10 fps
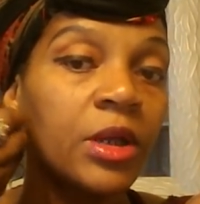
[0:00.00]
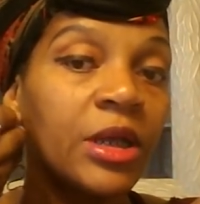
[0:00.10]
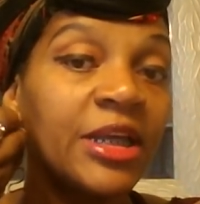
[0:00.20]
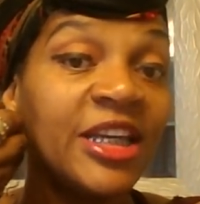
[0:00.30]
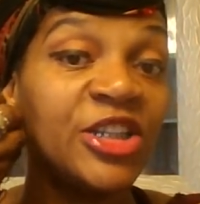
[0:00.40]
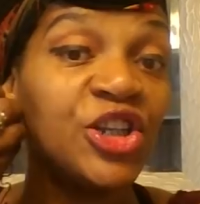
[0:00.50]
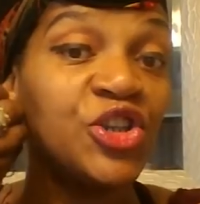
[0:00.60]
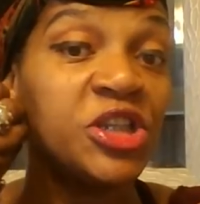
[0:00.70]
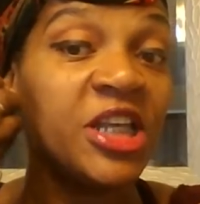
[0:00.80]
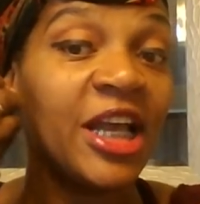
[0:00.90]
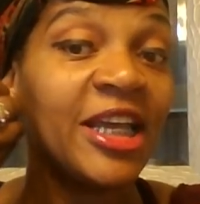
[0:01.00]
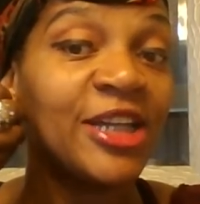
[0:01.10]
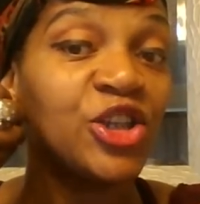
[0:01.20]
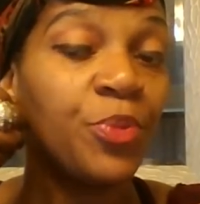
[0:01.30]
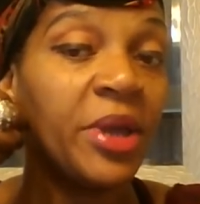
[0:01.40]
Lakeisha, you see I
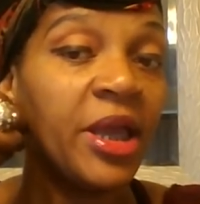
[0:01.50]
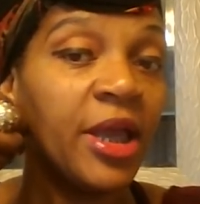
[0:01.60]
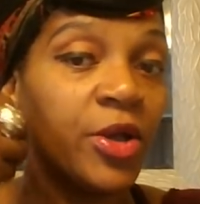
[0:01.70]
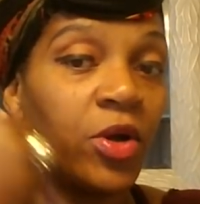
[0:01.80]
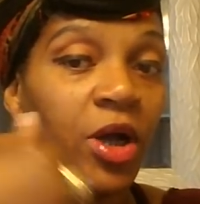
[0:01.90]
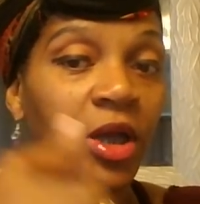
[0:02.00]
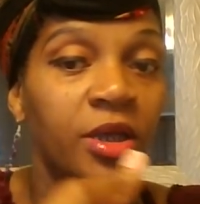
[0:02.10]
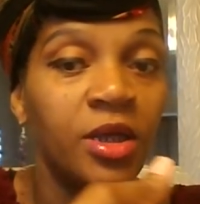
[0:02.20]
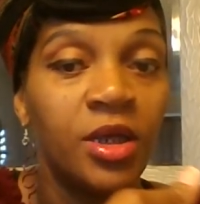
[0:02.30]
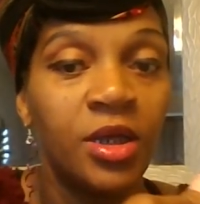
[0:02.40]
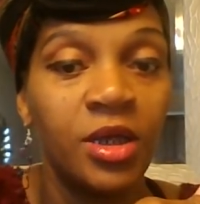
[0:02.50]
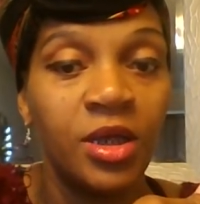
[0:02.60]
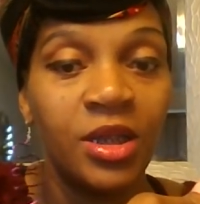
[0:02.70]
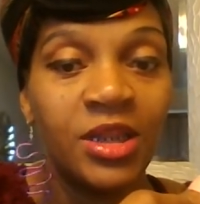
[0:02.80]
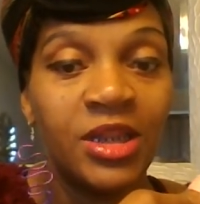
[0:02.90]
got your band on.
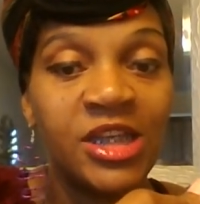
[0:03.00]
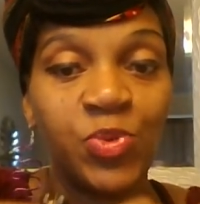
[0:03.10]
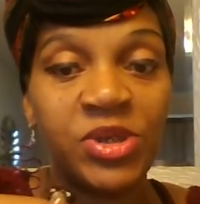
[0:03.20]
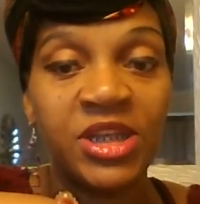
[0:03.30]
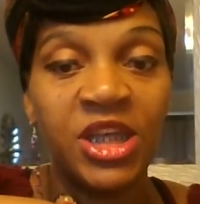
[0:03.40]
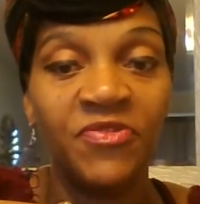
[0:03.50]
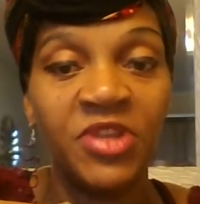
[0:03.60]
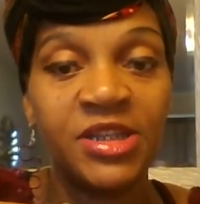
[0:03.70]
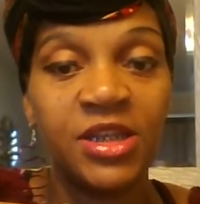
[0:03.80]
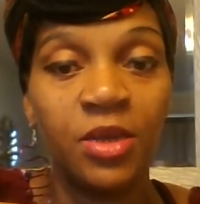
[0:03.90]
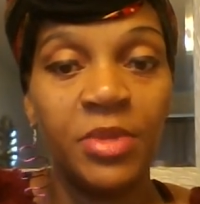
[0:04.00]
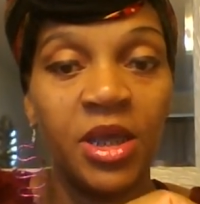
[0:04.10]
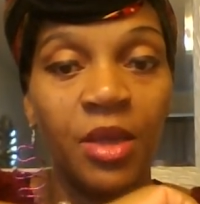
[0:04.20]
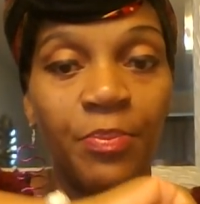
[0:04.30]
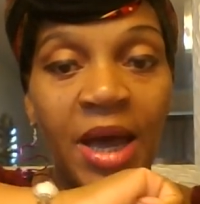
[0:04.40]
This was gifted to
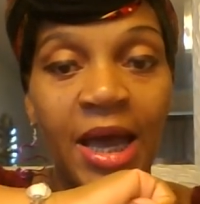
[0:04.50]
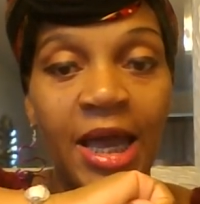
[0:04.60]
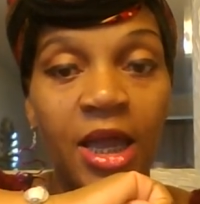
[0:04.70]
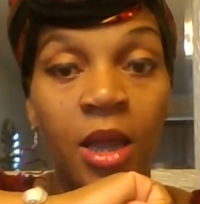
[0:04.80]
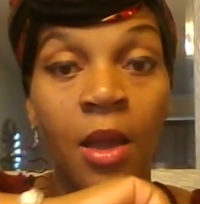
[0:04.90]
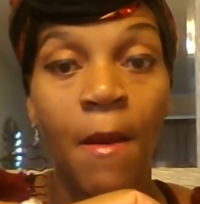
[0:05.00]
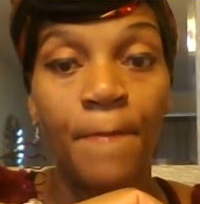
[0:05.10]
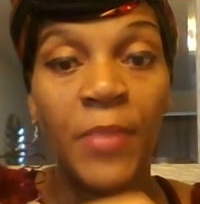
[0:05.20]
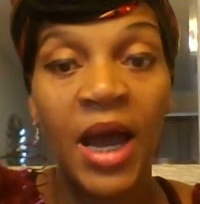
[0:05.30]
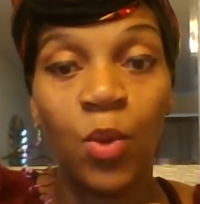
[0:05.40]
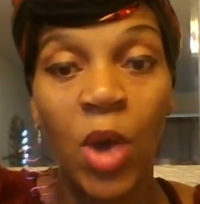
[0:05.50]
me by my